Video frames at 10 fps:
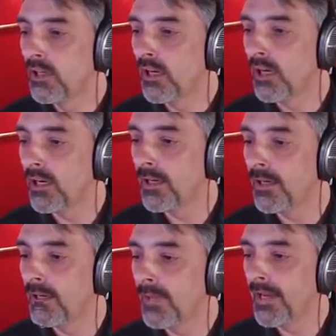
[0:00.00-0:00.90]

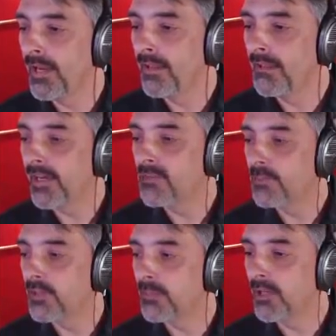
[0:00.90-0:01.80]
Um, and that's
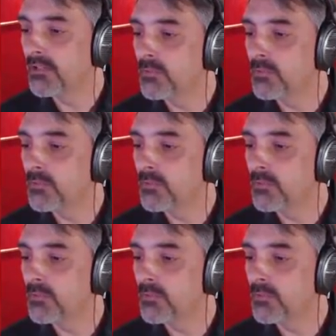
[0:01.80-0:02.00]
pretty much